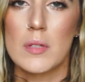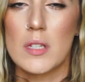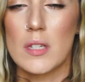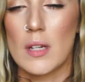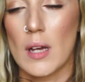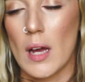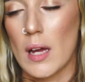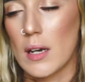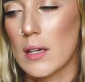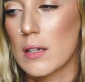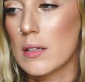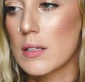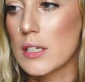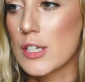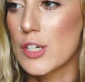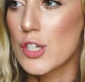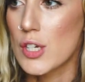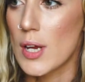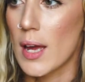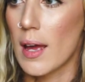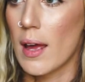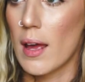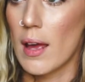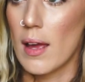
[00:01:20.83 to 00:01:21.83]
It's kind of
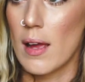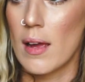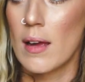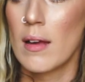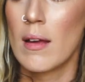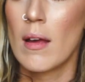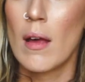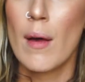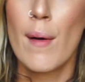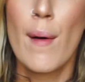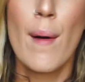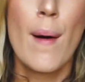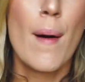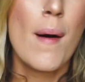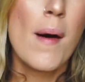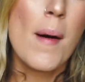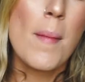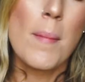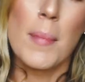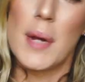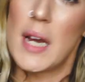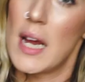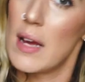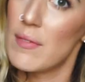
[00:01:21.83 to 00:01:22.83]
cliche,
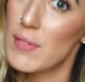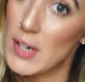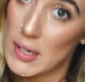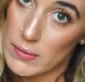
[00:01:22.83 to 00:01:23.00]
but I've